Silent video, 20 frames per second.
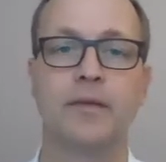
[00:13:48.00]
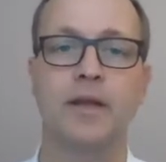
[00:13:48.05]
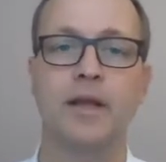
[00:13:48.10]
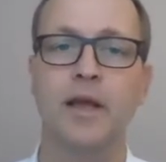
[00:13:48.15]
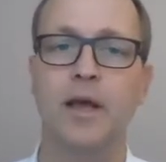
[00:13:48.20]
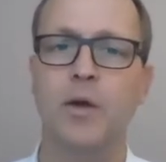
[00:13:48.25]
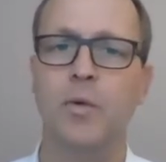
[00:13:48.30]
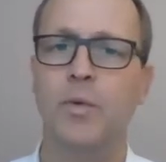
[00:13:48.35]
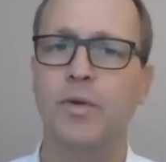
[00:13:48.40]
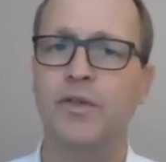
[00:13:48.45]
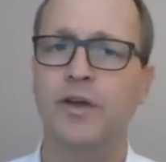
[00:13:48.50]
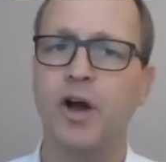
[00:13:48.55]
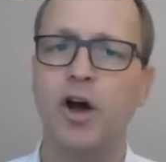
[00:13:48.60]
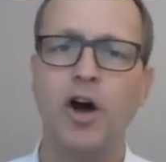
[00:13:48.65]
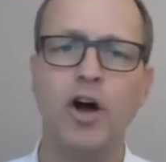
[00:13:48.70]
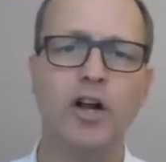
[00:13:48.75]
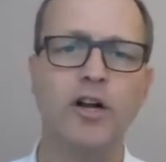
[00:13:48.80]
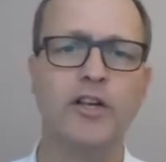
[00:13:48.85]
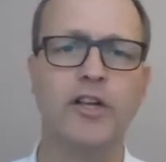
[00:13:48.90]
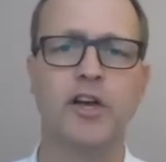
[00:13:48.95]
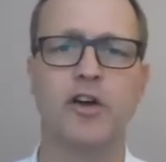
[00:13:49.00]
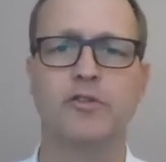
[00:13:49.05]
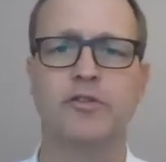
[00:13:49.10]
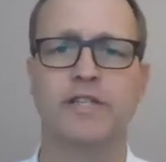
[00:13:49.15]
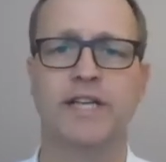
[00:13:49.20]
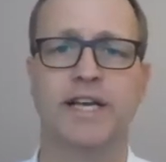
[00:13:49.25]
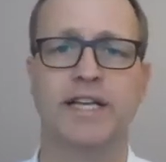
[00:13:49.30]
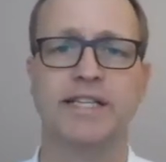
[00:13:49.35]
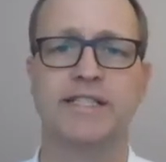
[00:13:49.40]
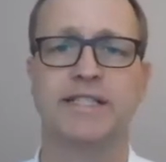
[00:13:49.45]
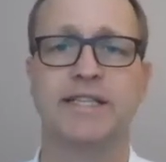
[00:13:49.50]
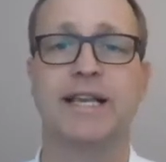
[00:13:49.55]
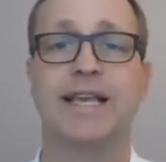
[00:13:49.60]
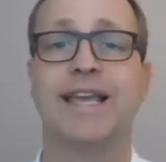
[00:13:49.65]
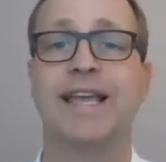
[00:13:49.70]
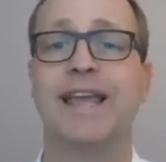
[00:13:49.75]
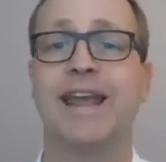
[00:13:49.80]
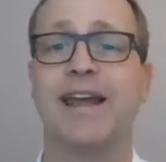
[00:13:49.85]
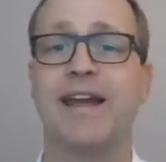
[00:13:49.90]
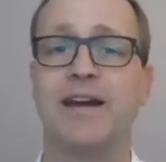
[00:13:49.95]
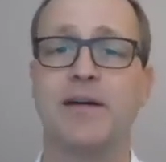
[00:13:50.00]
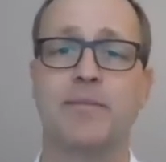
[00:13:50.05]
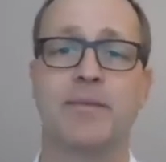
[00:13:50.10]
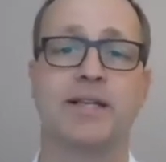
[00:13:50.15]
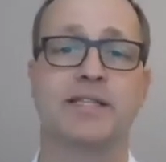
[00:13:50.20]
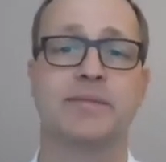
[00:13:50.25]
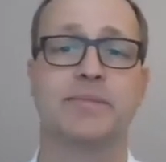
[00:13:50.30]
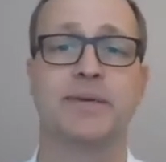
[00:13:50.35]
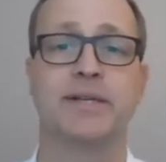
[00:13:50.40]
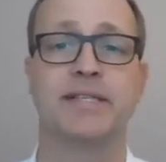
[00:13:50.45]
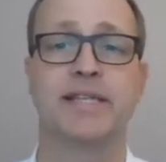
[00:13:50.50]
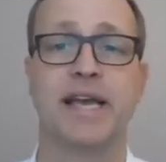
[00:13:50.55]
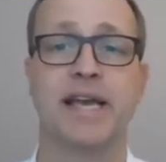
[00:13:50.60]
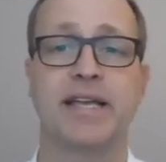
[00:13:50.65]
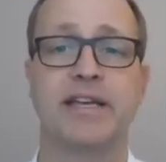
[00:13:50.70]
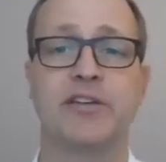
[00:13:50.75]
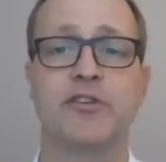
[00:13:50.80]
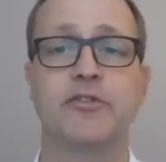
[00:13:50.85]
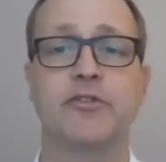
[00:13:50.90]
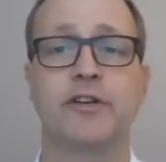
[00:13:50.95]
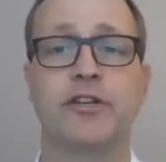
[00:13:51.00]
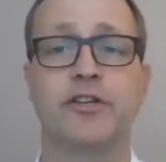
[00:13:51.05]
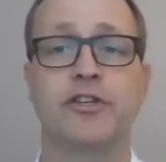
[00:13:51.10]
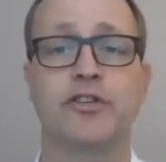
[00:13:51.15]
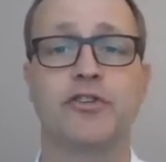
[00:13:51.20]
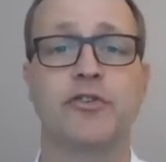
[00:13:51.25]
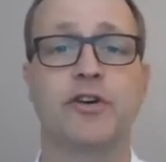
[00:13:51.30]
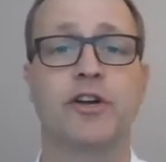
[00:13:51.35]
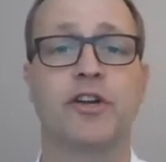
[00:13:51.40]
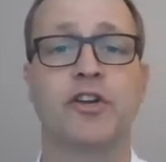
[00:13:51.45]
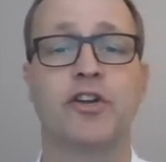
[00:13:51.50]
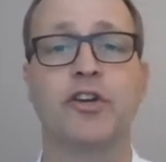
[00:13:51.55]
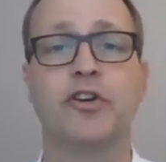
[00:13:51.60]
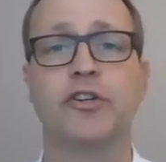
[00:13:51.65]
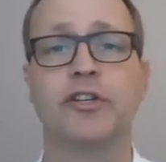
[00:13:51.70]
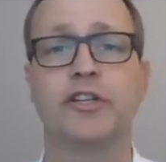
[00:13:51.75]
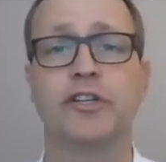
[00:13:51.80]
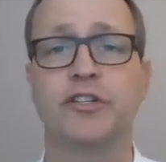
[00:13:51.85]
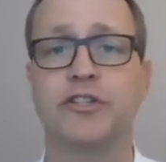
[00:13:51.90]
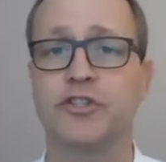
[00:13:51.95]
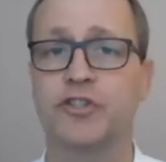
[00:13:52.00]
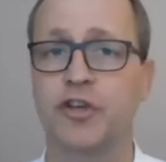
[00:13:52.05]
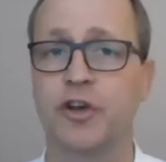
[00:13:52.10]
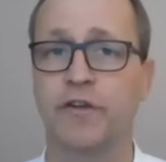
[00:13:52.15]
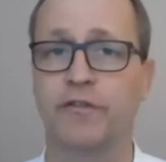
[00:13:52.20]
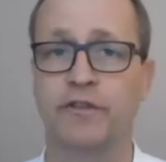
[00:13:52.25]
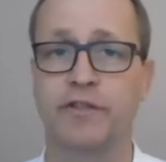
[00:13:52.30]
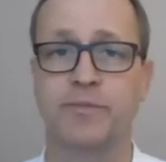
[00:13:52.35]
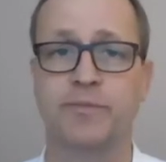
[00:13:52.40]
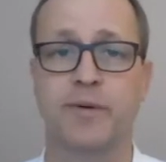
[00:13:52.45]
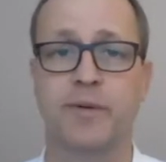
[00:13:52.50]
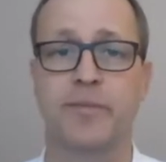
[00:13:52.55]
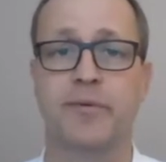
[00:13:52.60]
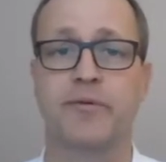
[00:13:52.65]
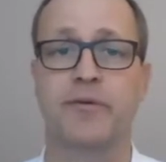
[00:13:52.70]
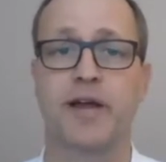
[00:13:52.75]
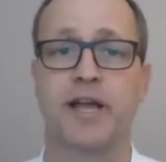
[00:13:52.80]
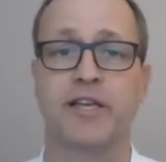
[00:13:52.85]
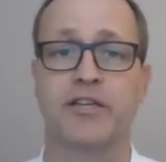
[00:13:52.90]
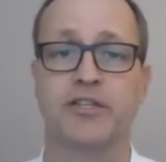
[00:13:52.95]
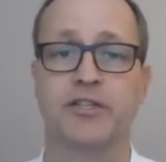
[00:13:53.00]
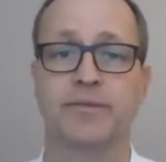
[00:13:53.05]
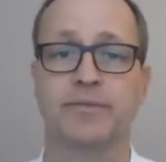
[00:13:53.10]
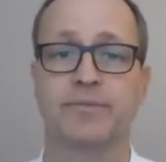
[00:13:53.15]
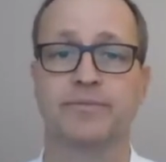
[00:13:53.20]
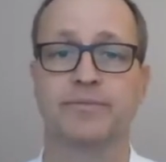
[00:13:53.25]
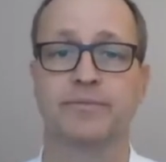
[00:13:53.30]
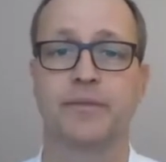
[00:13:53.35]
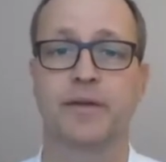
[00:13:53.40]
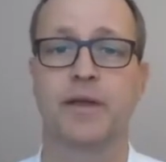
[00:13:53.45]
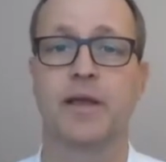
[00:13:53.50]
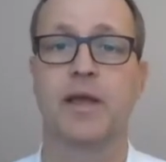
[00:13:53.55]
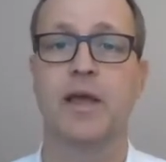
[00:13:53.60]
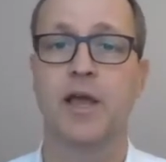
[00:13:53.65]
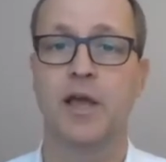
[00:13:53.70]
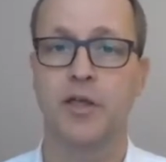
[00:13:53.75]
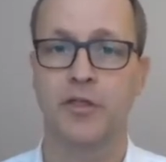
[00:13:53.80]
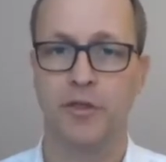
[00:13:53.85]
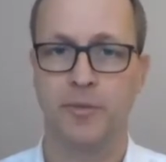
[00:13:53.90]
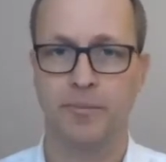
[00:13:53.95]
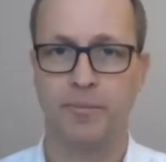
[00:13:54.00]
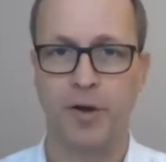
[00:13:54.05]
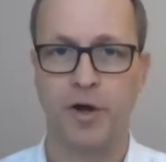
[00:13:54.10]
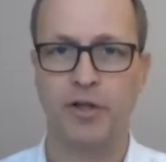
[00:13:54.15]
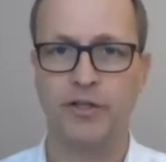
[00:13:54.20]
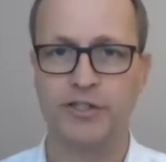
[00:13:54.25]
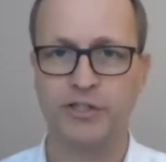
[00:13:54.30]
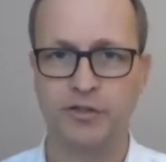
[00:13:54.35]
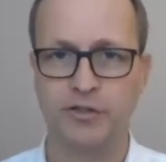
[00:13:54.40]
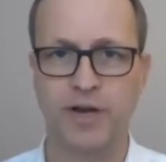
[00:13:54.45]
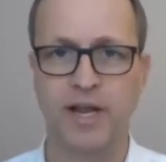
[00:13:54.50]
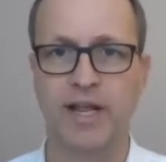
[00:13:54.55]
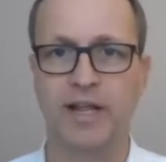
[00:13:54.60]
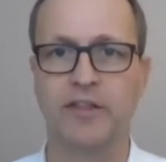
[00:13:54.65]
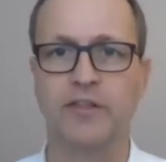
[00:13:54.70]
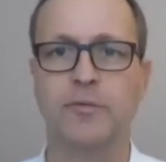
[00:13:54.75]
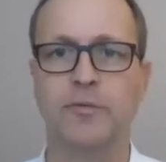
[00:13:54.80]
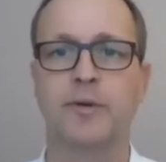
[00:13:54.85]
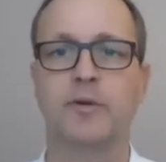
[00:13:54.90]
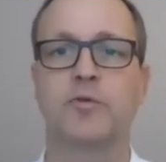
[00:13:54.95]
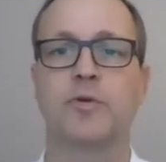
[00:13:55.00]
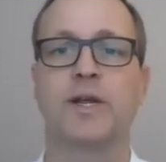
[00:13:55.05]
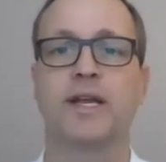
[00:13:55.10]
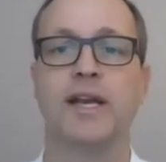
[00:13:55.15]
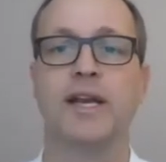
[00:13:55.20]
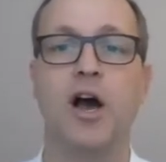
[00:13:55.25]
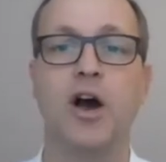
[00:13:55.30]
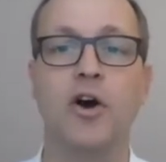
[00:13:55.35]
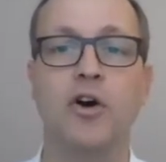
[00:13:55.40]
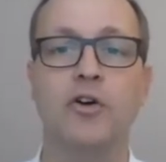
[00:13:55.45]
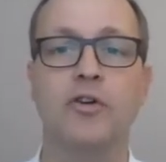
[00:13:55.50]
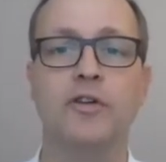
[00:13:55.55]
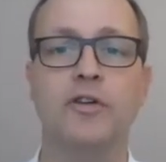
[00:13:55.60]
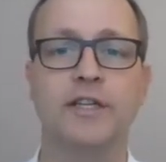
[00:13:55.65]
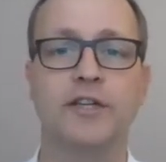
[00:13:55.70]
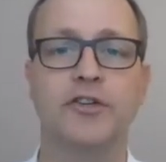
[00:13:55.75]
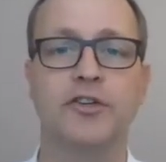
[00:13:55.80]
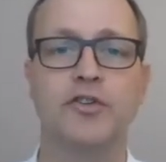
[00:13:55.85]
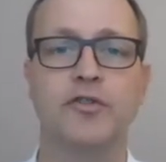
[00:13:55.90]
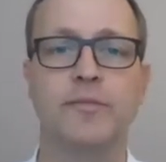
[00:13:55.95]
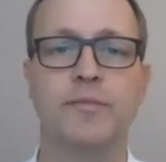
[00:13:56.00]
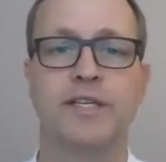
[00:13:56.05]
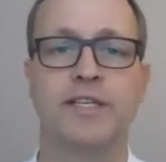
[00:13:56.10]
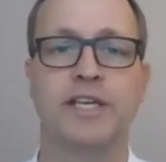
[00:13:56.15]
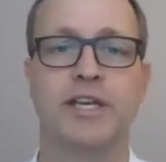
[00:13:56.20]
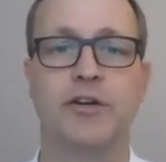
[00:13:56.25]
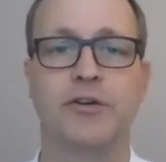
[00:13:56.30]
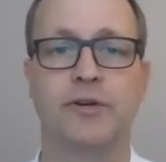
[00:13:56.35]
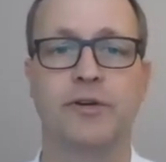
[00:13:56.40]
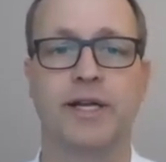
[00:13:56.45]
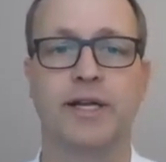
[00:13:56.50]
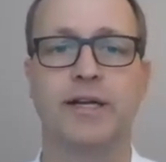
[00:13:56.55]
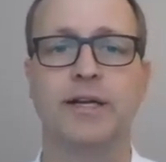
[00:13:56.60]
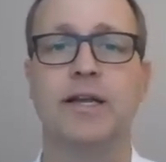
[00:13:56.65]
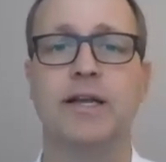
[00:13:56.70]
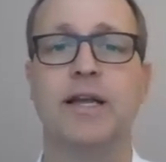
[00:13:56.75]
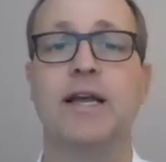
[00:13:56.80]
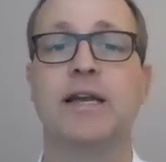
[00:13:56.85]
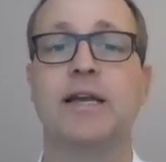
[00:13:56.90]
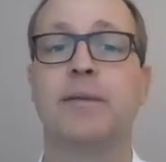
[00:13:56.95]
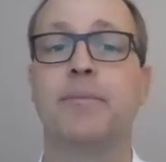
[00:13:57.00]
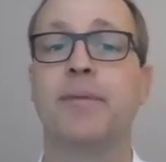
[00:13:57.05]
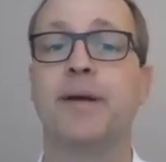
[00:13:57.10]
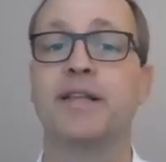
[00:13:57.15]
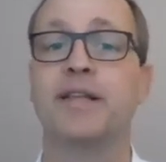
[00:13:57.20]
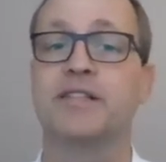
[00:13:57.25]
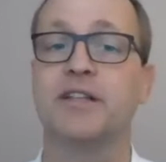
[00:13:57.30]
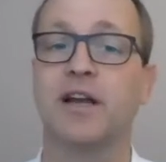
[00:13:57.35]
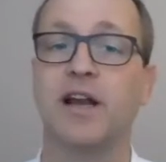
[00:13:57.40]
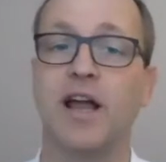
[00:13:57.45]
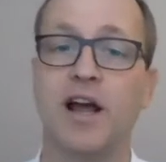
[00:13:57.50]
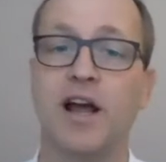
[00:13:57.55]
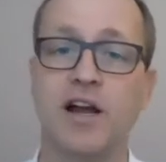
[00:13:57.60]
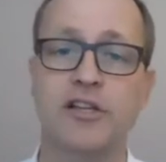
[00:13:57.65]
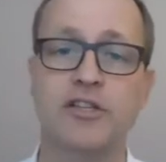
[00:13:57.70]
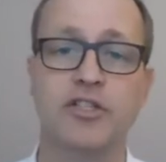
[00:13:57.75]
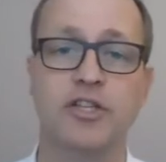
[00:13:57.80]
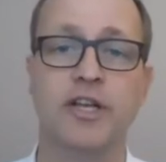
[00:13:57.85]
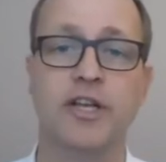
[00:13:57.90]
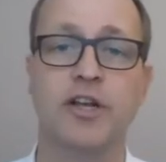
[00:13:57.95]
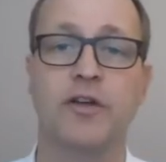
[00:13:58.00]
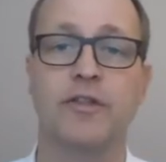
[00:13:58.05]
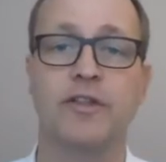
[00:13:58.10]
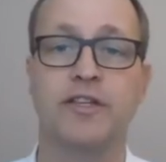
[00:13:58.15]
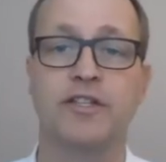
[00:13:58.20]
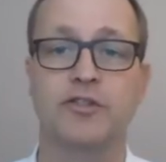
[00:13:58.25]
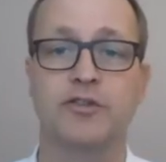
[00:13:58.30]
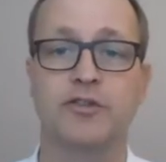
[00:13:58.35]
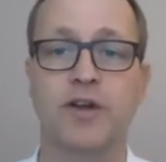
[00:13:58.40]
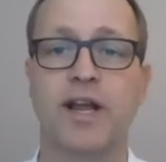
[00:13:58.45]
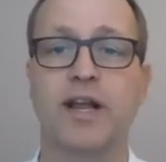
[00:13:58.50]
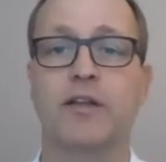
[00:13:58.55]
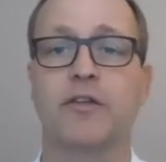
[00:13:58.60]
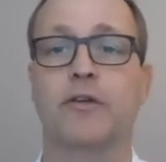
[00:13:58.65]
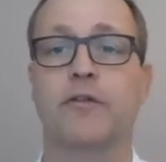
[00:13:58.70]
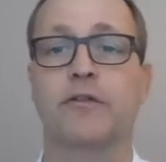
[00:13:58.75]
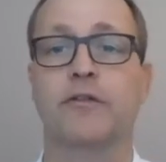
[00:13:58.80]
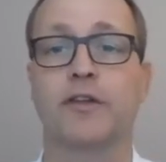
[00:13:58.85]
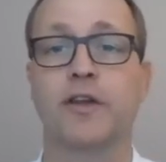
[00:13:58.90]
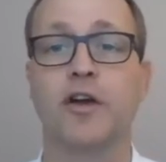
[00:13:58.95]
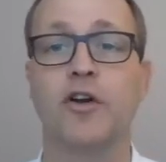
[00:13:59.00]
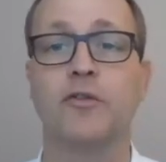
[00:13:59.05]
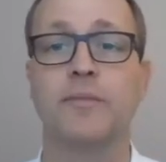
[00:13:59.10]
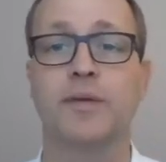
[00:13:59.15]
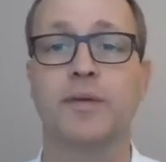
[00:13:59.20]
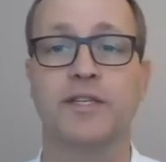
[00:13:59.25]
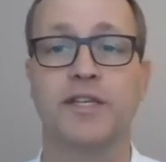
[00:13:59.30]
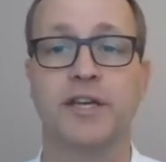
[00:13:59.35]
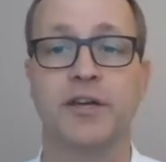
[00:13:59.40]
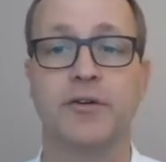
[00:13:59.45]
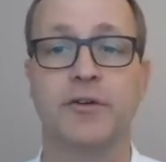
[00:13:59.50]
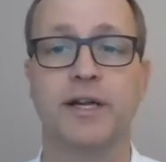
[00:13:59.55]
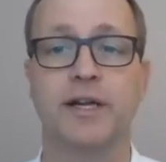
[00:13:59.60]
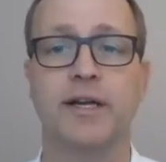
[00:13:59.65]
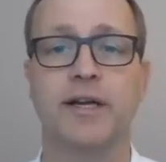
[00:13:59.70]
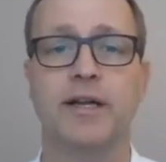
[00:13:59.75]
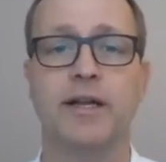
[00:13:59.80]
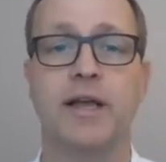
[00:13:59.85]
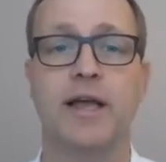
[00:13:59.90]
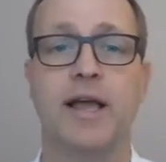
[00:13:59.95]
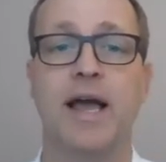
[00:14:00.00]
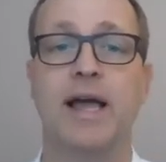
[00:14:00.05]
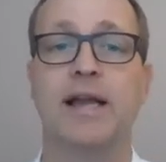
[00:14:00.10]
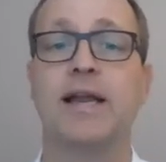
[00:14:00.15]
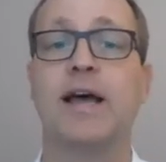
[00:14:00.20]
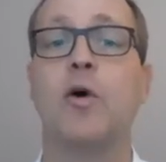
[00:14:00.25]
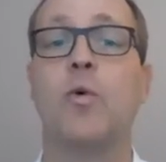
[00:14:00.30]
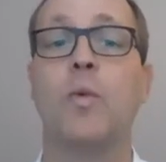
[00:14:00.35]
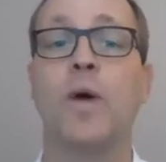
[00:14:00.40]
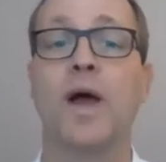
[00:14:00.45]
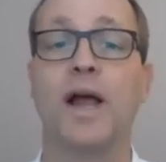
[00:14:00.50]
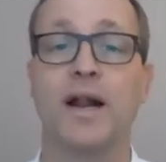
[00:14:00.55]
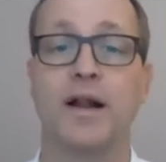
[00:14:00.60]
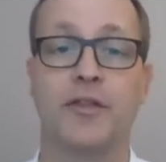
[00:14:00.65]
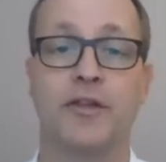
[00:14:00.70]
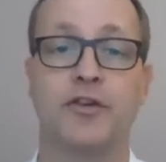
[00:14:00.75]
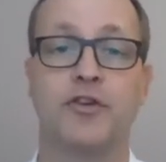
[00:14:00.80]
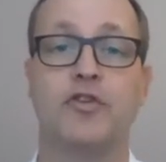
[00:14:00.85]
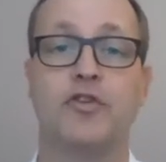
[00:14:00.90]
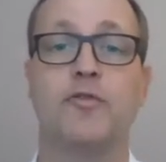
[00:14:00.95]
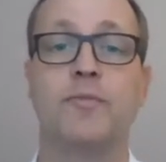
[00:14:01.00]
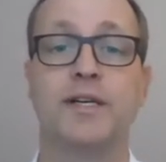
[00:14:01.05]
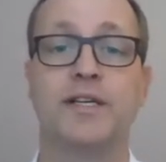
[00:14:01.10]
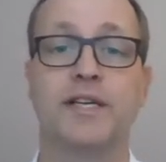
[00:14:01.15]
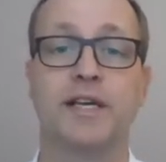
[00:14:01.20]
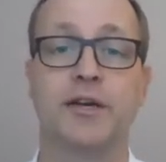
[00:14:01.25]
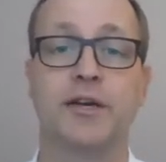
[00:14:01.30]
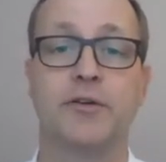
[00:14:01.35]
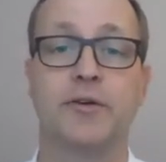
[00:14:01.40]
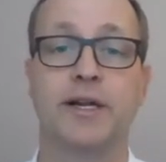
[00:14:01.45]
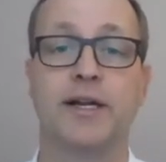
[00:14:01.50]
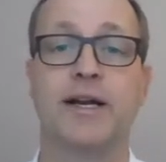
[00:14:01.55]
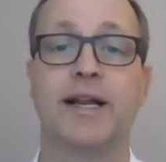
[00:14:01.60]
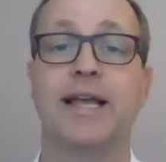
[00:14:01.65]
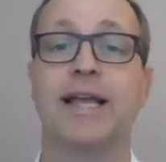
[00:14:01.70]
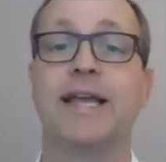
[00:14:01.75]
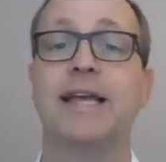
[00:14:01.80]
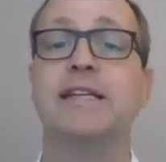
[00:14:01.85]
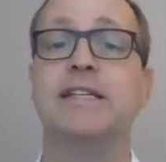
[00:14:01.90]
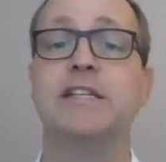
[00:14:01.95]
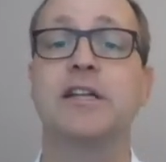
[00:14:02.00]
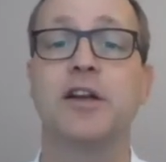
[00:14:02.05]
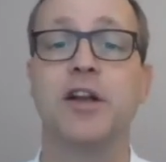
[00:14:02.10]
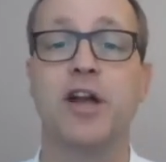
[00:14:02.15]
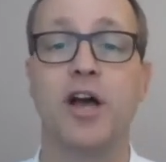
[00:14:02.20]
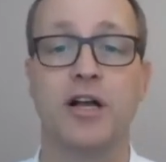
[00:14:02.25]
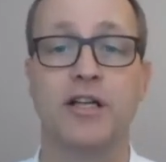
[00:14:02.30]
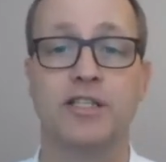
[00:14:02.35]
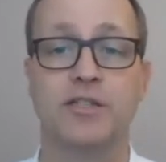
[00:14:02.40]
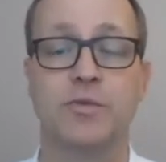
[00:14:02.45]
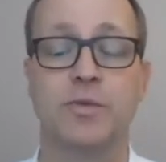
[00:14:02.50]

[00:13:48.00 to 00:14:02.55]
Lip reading: With all coatings, care must be taken to ensure good surface preparation. The bond strength between old and new material depends largely on the strength of the old material and how well the new material interlocks with the